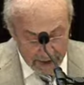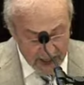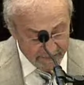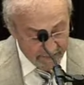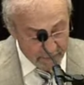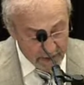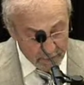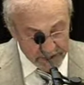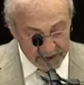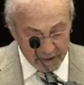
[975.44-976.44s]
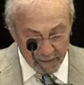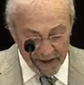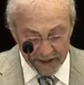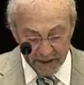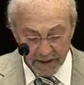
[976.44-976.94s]
Half of me was in the
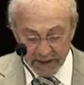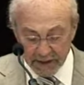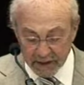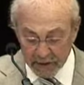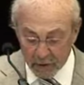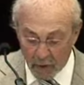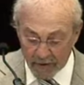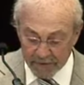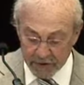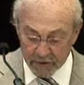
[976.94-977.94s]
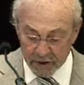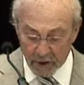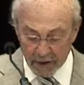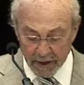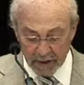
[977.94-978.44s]
mess listening to two officers
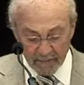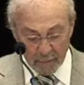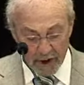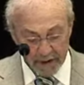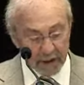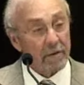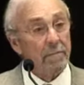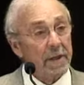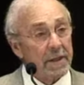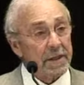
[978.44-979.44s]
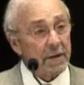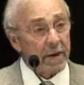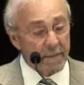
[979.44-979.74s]
talking of practical military